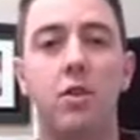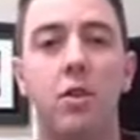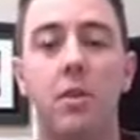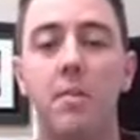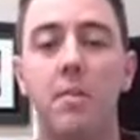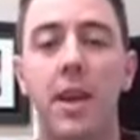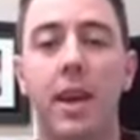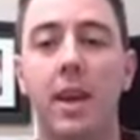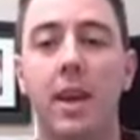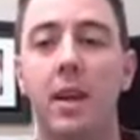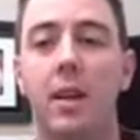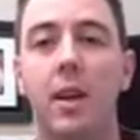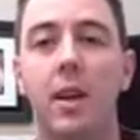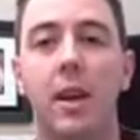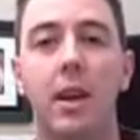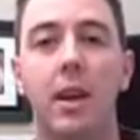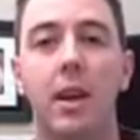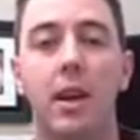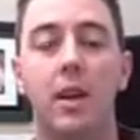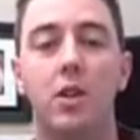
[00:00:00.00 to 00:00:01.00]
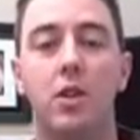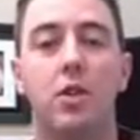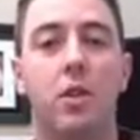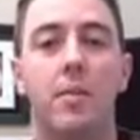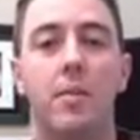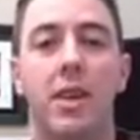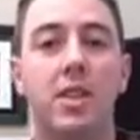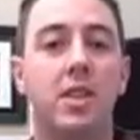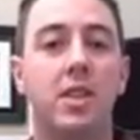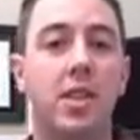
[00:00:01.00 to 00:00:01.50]
But you can
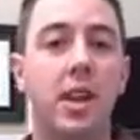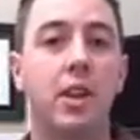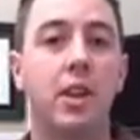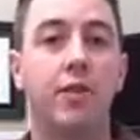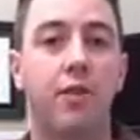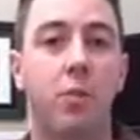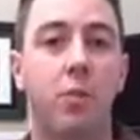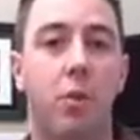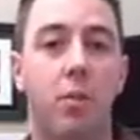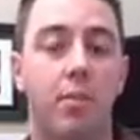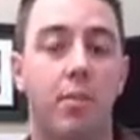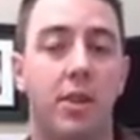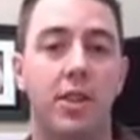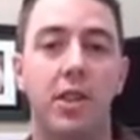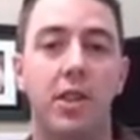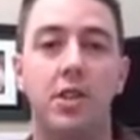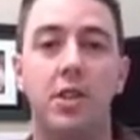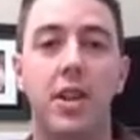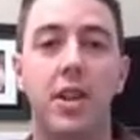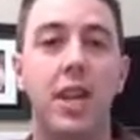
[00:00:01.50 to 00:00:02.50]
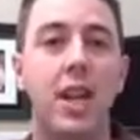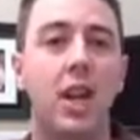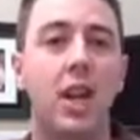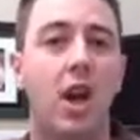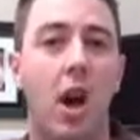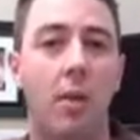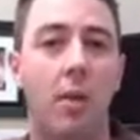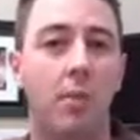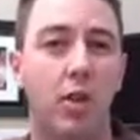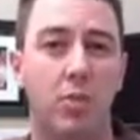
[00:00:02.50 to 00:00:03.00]
make sales from WordPress. There's
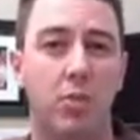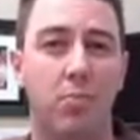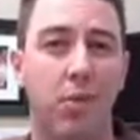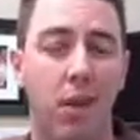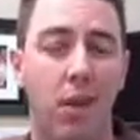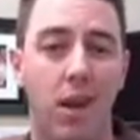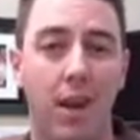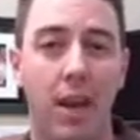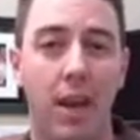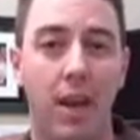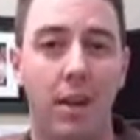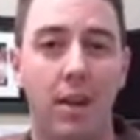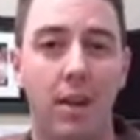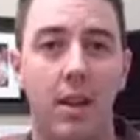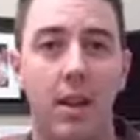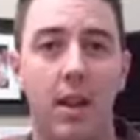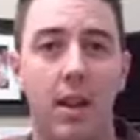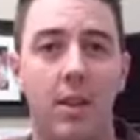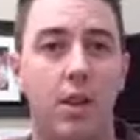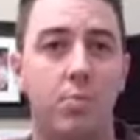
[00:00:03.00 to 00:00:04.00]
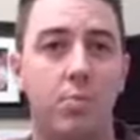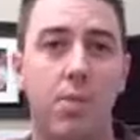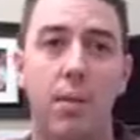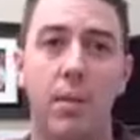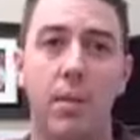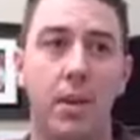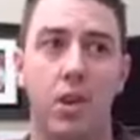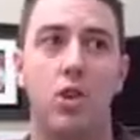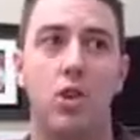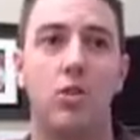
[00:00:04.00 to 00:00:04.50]
an e-commerce plugin.
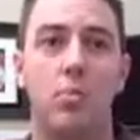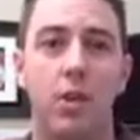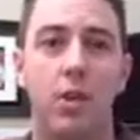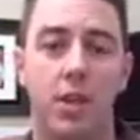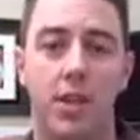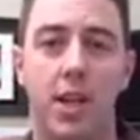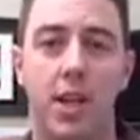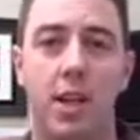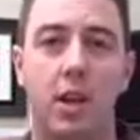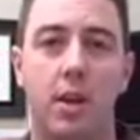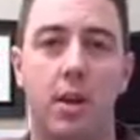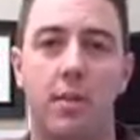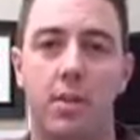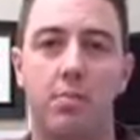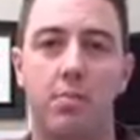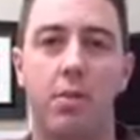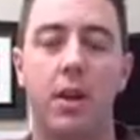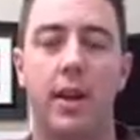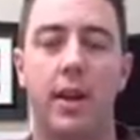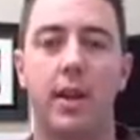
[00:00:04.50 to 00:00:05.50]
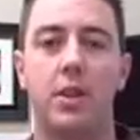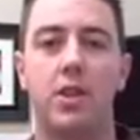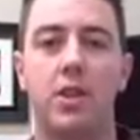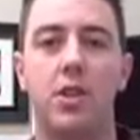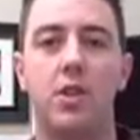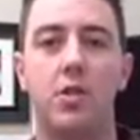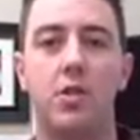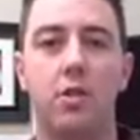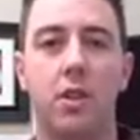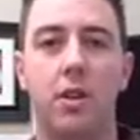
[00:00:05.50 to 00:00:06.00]
There's probably numerous e-commerce
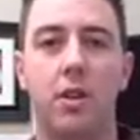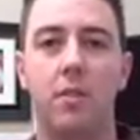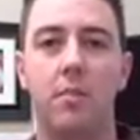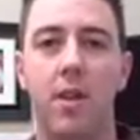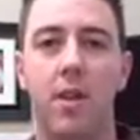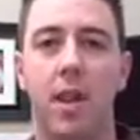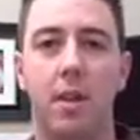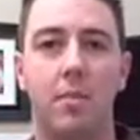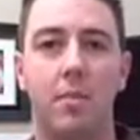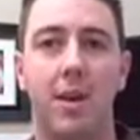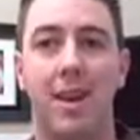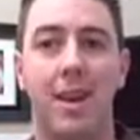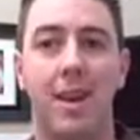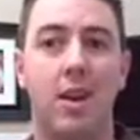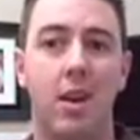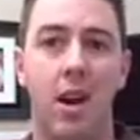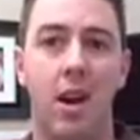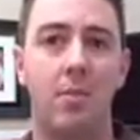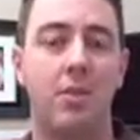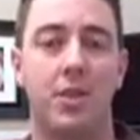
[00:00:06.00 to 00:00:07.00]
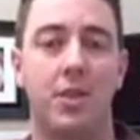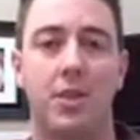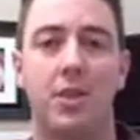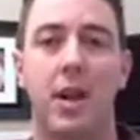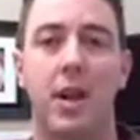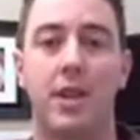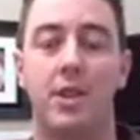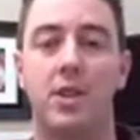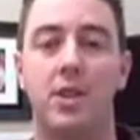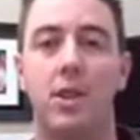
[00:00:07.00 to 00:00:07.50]
plugins, so you can make it be an
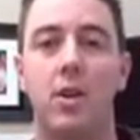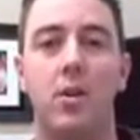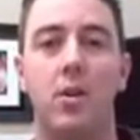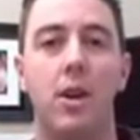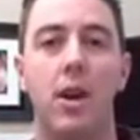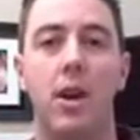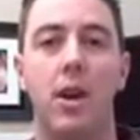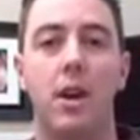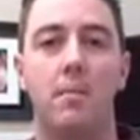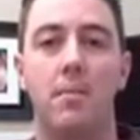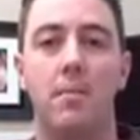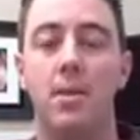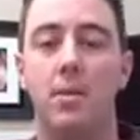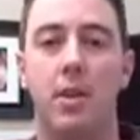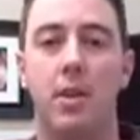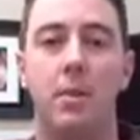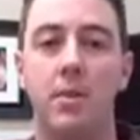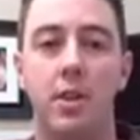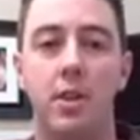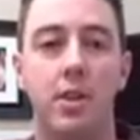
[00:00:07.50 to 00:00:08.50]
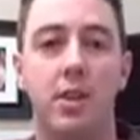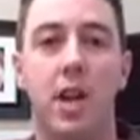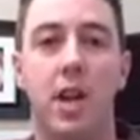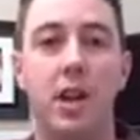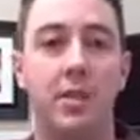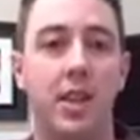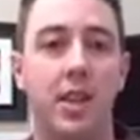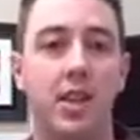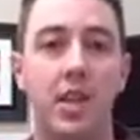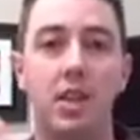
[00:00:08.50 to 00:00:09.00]
e-commerce site. So people come
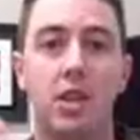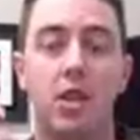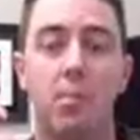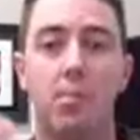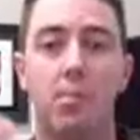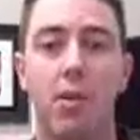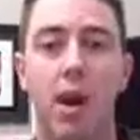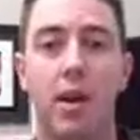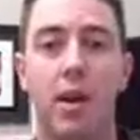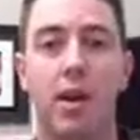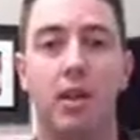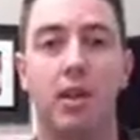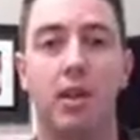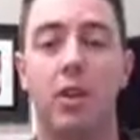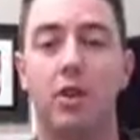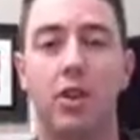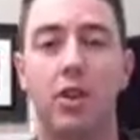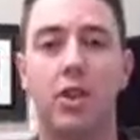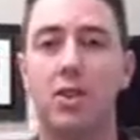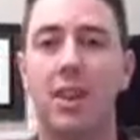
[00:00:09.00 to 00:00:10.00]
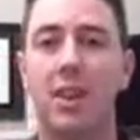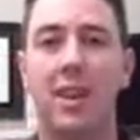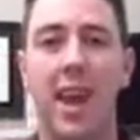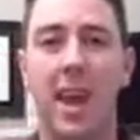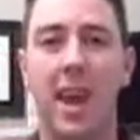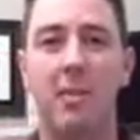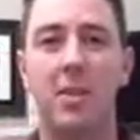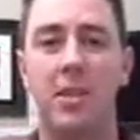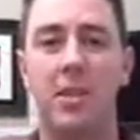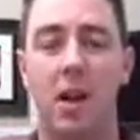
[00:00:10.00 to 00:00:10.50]
to your site, they see your product,
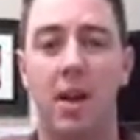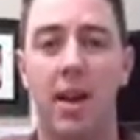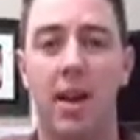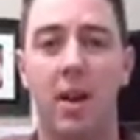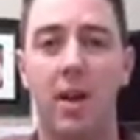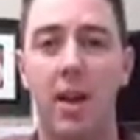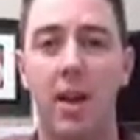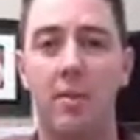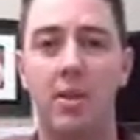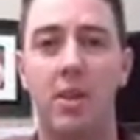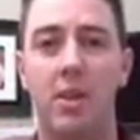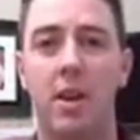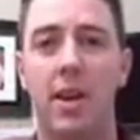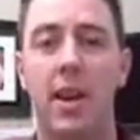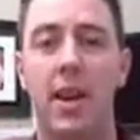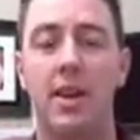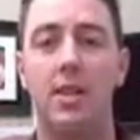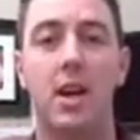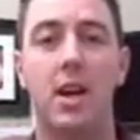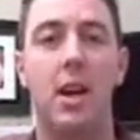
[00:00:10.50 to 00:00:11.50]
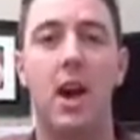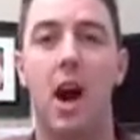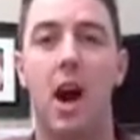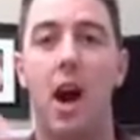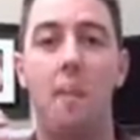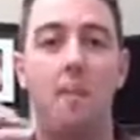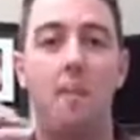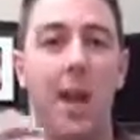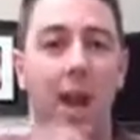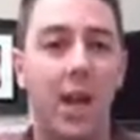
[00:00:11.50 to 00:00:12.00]
just like Amazon, how Amazon
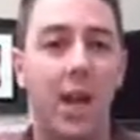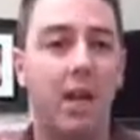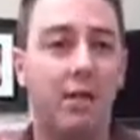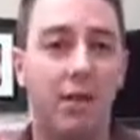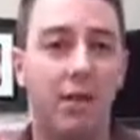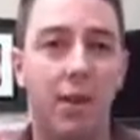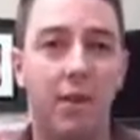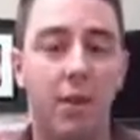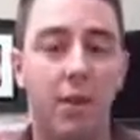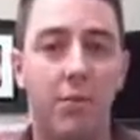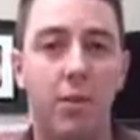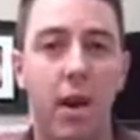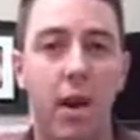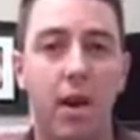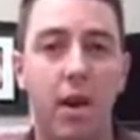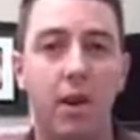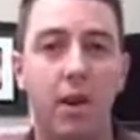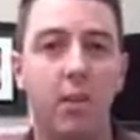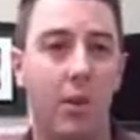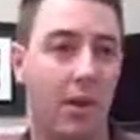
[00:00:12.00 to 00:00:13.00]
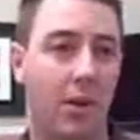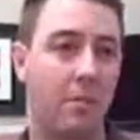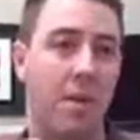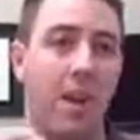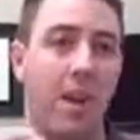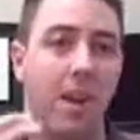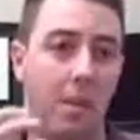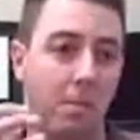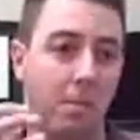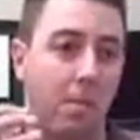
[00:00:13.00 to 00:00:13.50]
has a page for every
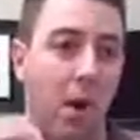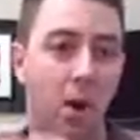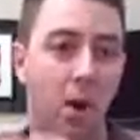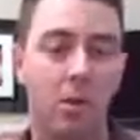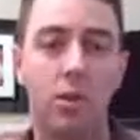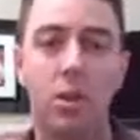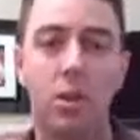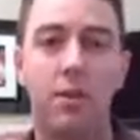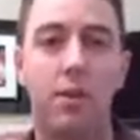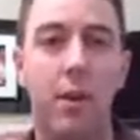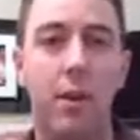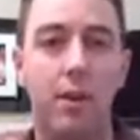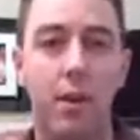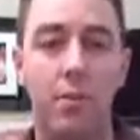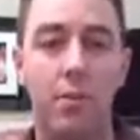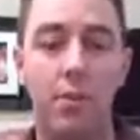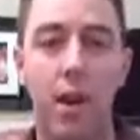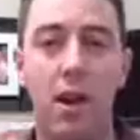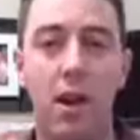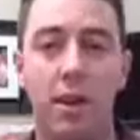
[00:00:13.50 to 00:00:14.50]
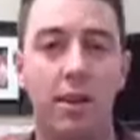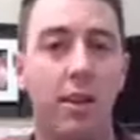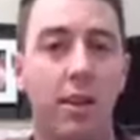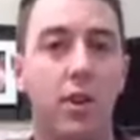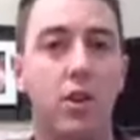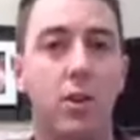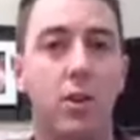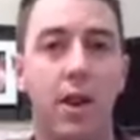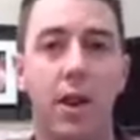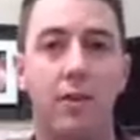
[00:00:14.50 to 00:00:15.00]
product. Well, make a post for every
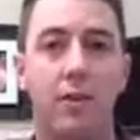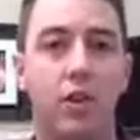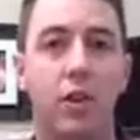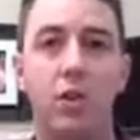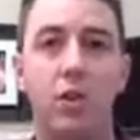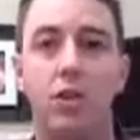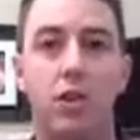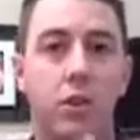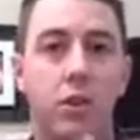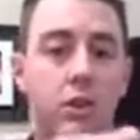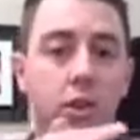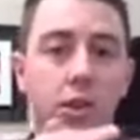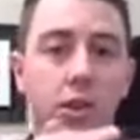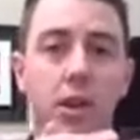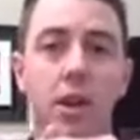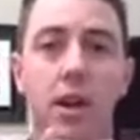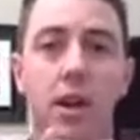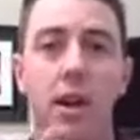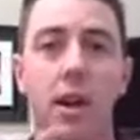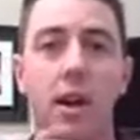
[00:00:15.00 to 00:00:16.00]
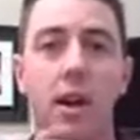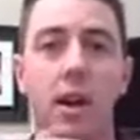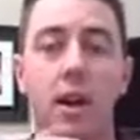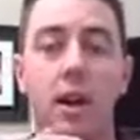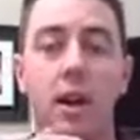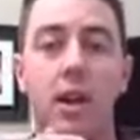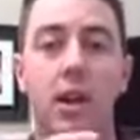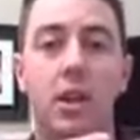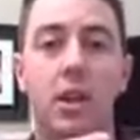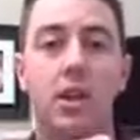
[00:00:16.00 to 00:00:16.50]
product. Then you can have users
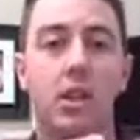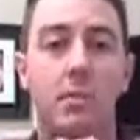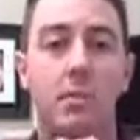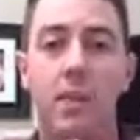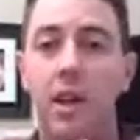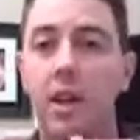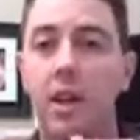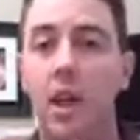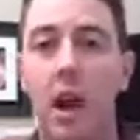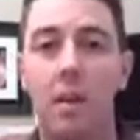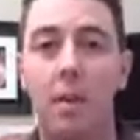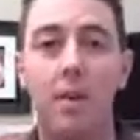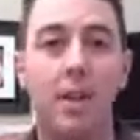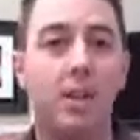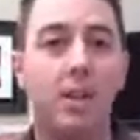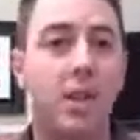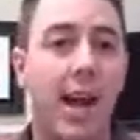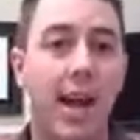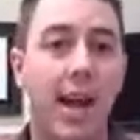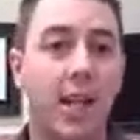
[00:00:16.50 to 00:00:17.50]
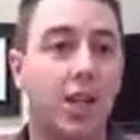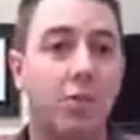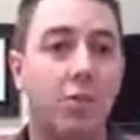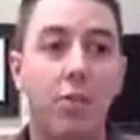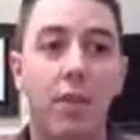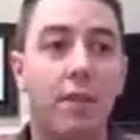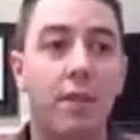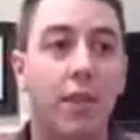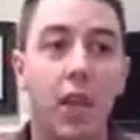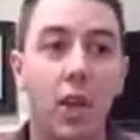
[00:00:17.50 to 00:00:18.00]
submit comments
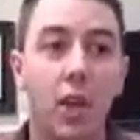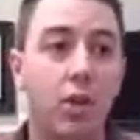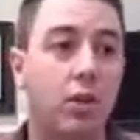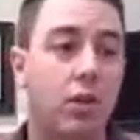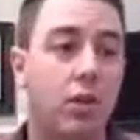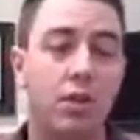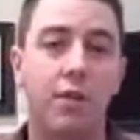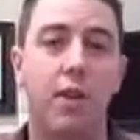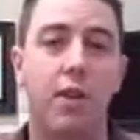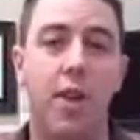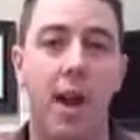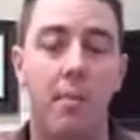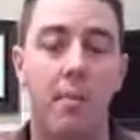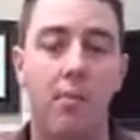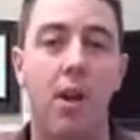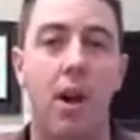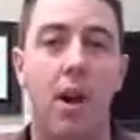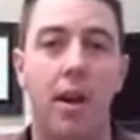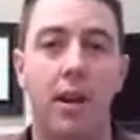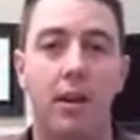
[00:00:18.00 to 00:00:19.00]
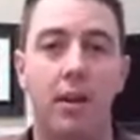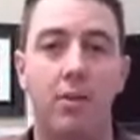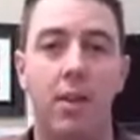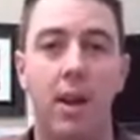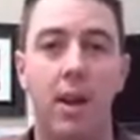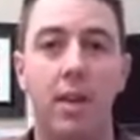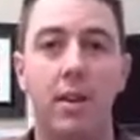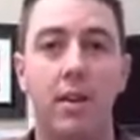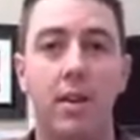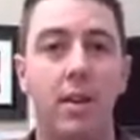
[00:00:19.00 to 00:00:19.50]
as reviews for that
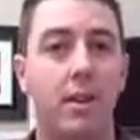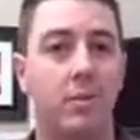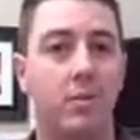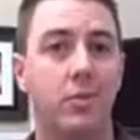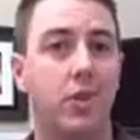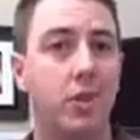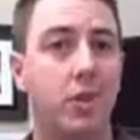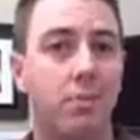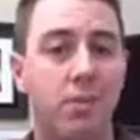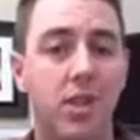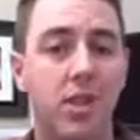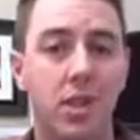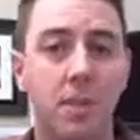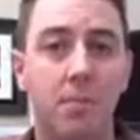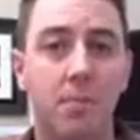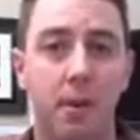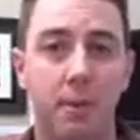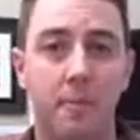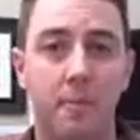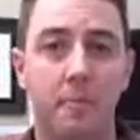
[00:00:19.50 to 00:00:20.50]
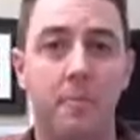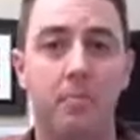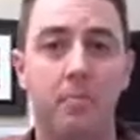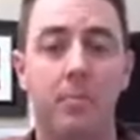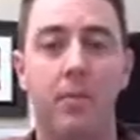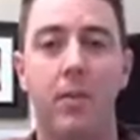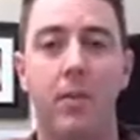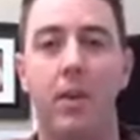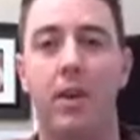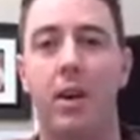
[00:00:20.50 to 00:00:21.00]
product, right? Super simple.